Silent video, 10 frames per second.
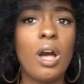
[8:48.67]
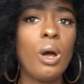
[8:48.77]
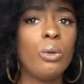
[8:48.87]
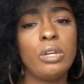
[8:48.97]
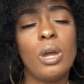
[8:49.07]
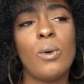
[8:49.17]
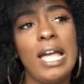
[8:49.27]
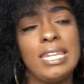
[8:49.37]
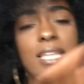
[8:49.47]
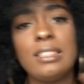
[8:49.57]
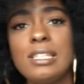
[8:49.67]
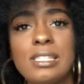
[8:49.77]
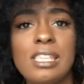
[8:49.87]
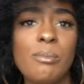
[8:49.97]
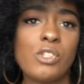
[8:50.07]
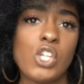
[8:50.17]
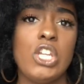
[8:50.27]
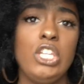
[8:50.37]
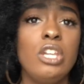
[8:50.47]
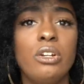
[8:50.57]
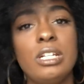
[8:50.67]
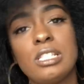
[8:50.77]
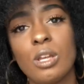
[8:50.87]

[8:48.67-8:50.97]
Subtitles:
oh no, I did this temperature and you don't need